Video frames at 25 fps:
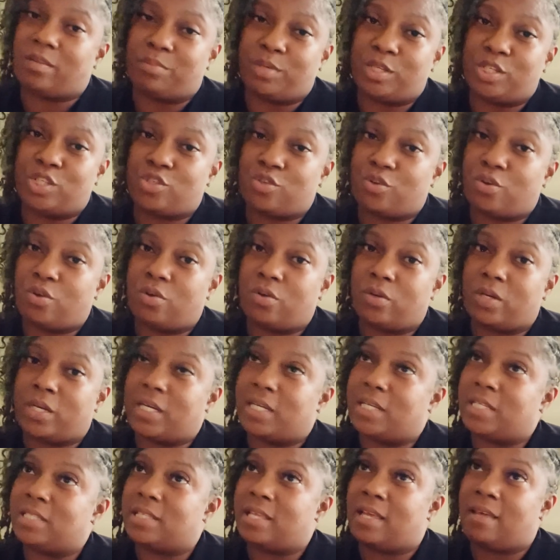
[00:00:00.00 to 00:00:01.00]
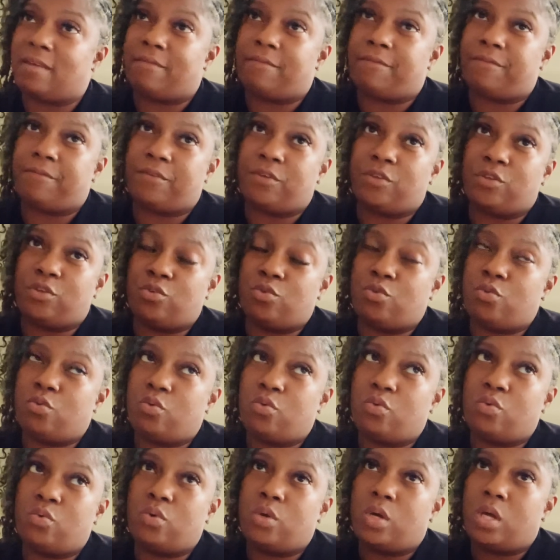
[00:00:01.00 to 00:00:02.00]
be strong, because if
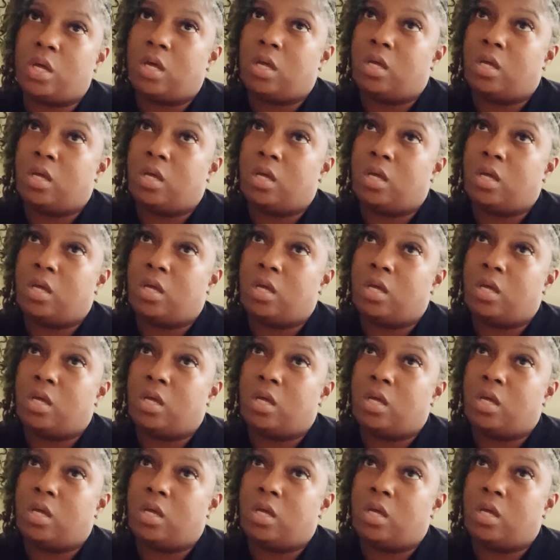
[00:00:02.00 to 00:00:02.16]
you